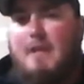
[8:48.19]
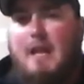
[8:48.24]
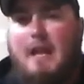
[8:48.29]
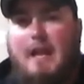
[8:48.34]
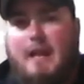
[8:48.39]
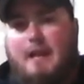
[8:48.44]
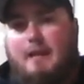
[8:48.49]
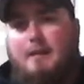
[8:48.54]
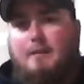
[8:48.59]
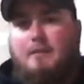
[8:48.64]

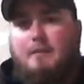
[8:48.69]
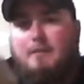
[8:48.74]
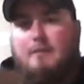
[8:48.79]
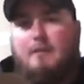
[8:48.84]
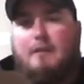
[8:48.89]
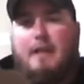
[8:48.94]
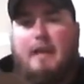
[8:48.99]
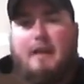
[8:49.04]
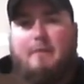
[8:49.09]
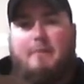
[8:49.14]
and
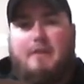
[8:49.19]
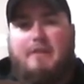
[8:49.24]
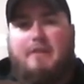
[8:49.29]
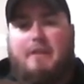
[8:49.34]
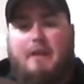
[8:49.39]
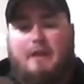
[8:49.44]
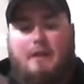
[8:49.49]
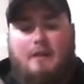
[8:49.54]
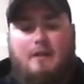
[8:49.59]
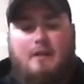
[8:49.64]
lay them in
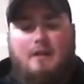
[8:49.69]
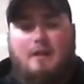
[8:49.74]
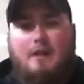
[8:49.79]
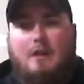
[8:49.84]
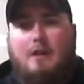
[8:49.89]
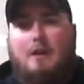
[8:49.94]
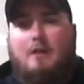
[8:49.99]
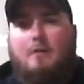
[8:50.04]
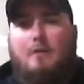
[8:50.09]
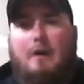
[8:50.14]
there.
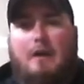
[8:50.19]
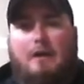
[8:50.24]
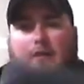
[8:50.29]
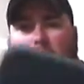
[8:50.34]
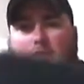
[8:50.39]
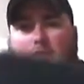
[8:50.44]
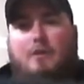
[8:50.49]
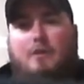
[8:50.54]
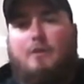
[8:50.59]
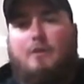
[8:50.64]
Well,
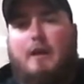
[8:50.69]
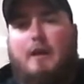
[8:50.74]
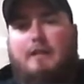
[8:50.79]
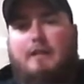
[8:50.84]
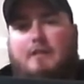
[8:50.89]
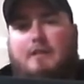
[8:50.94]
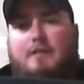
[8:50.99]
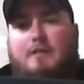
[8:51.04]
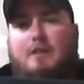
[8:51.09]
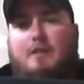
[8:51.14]
so I
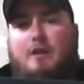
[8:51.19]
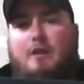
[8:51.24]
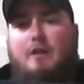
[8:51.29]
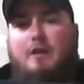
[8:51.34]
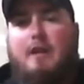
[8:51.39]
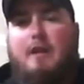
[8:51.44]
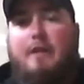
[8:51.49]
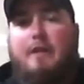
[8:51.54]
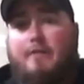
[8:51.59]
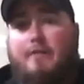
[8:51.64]
just
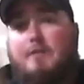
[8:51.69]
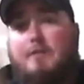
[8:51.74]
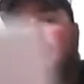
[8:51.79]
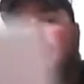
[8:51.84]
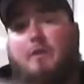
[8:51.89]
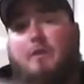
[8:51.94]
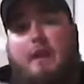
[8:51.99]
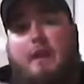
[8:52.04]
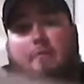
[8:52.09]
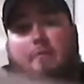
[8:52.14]
took, and this is
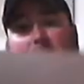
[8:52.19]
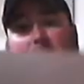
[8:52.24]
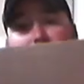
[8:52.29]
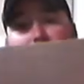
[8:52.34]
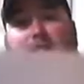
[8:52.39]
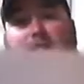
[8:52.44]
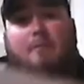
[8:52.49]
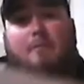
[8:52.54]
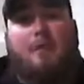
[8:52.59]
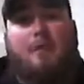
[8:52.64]
what I
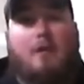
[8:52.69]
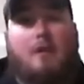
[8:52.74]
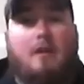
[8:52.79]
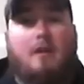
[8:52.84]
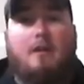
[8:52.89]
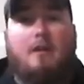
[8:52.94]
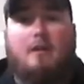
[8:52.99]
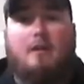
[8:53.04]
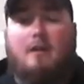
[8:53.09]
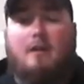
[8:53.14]
messed up on,
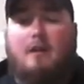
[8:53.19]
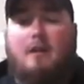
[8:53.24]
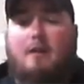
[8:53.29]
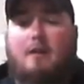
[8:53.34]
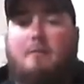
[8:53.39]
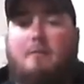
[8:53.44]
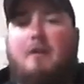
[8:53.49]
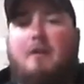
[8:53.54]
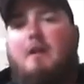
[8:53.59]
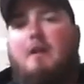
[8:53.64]

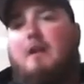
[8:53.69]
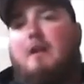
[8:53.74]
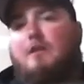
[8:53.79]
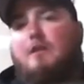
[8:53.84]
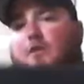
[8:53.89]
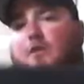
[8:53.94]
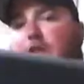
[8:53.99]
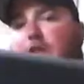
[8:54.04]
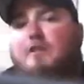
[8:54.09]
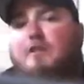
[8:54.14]

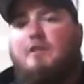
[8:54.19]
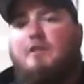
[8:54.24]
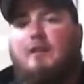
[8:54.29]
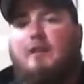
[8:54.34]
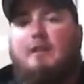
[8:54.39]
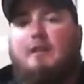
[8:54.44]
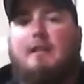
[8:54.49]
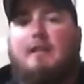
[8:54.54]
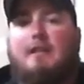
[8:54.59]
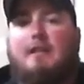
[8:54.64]
so I just
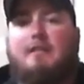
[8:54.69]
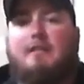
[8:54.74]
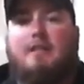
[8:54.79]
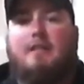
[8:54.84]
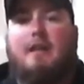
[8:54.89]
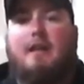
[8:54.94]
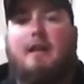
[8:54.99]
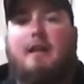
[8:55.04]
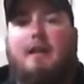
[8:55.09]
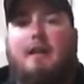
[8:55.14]
took
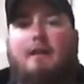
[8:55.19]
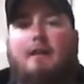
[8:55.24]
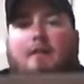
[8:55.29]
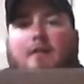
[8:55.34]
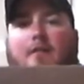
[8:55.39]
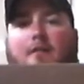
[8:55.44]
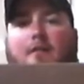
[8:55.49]
this and